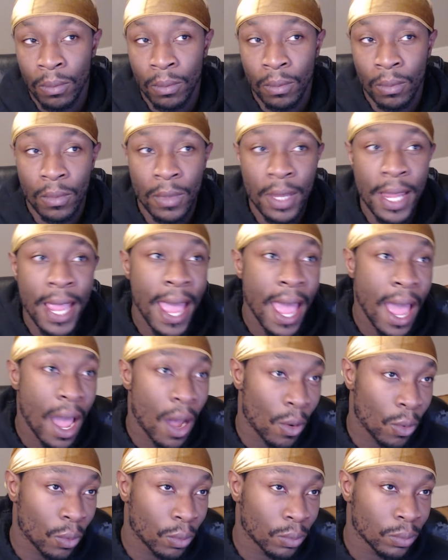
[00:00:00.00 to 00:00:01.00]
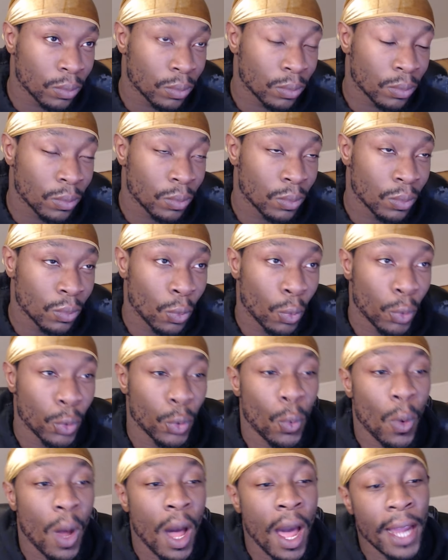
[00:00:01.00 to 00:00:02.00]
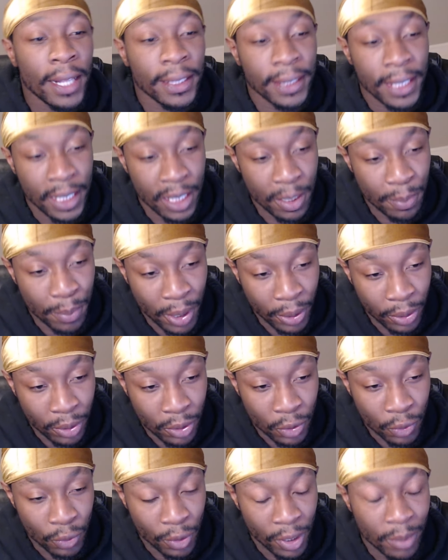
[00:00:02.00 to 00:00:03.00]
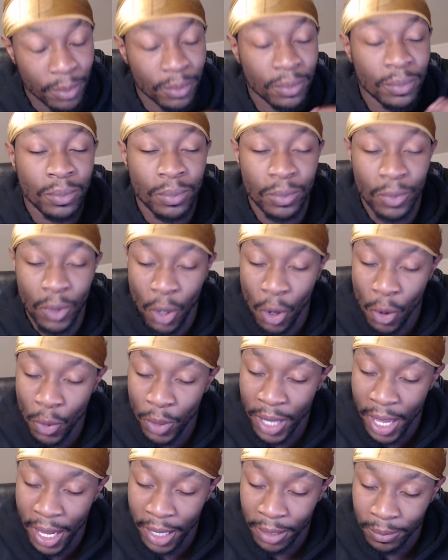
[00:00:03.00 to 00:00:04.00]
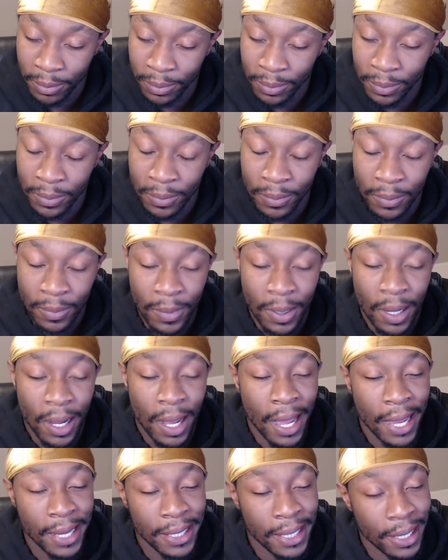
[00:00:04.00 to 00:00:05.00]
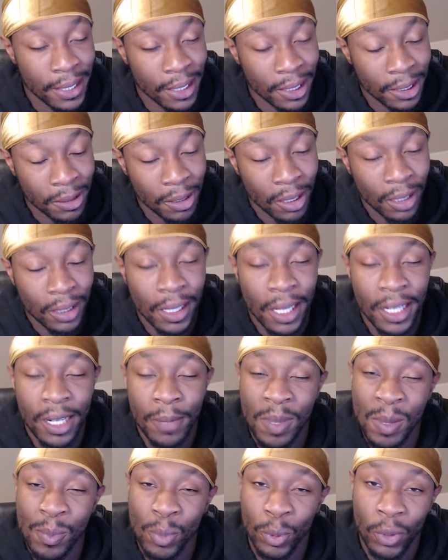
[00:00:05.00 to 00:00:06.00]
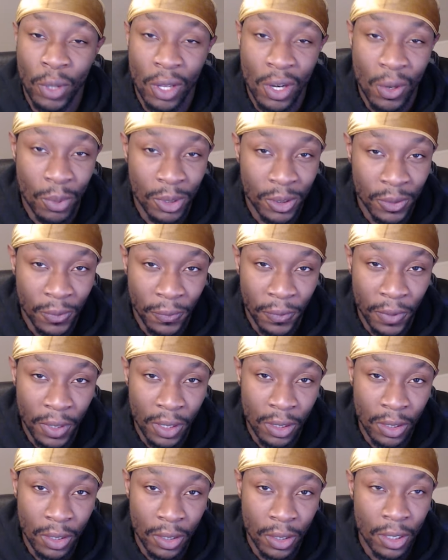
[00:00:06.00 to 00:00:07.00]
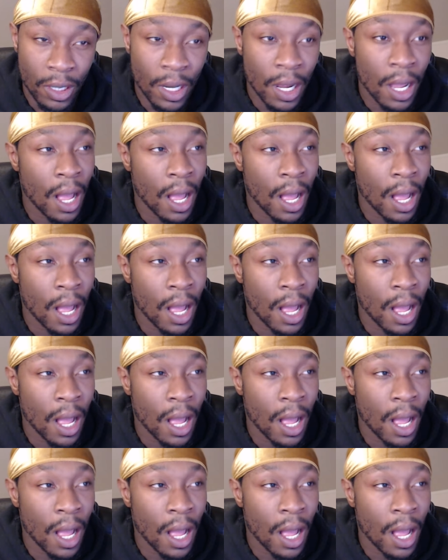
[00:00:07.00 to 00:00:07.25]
Now, what do I think about this stream? Okay, I get it. A lot of people thought it was filler.